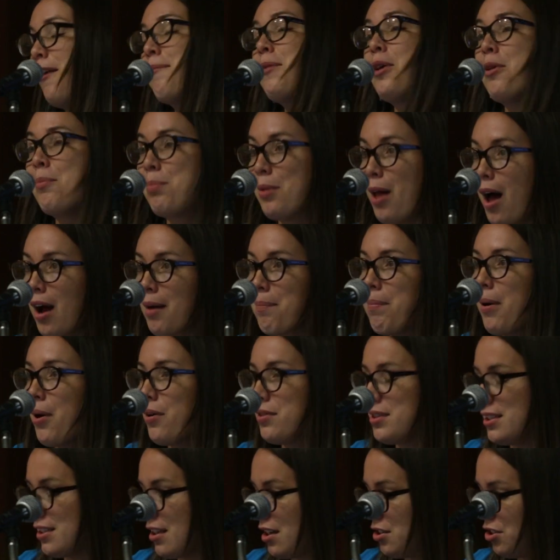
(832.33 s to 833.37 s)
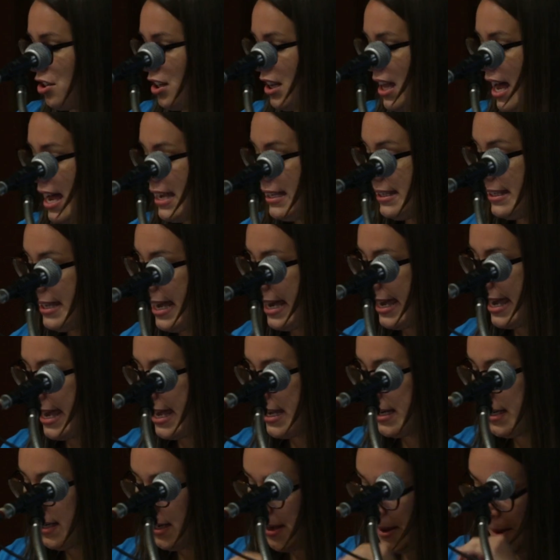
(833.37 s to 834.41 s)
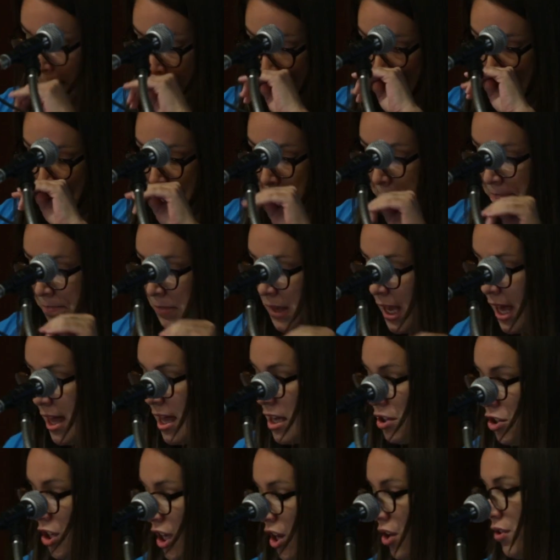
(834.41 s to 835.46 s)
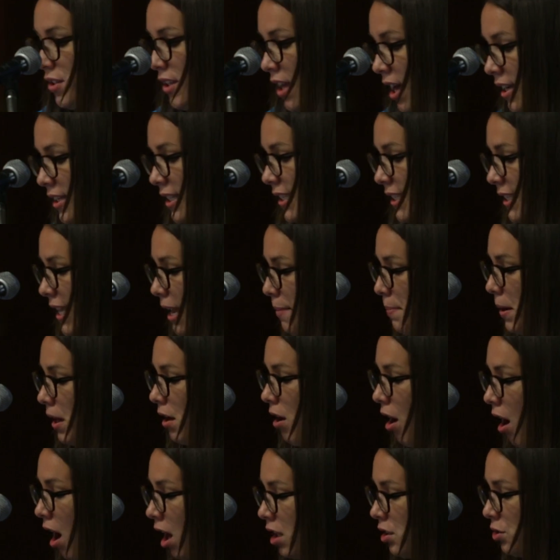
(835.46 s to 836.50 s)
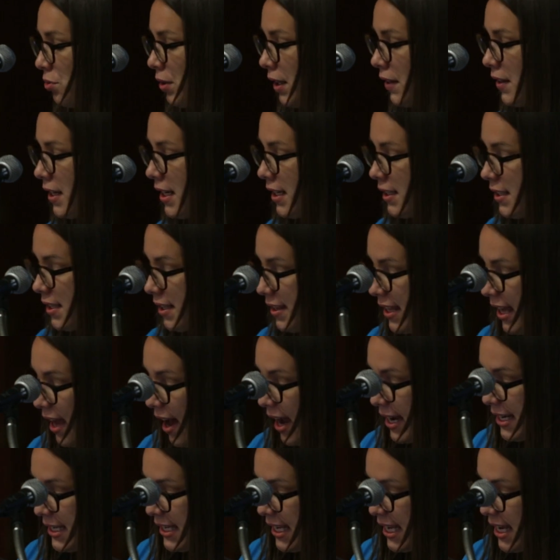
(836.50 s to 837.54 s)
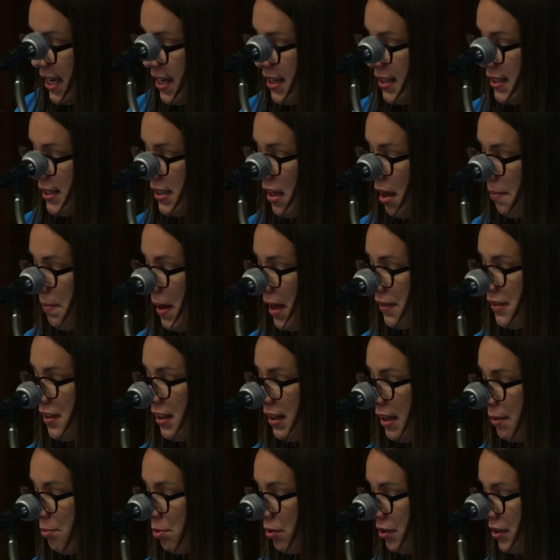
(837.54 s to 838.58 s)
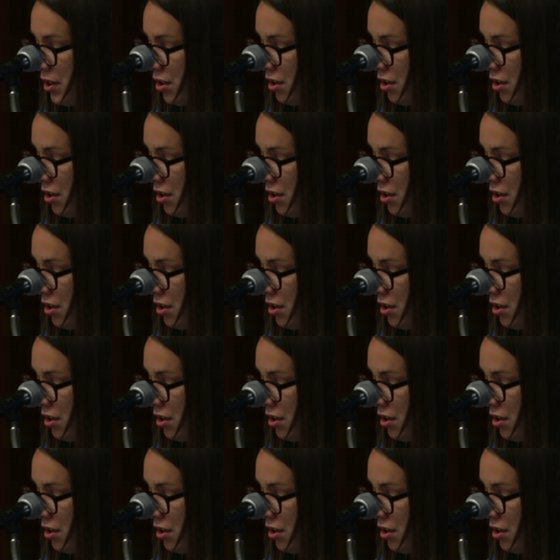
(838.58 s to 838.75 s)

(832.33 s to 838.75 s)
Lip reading: from her blog post on July 2nd. And then she goes on to say, but contrary to the ideas about the liberal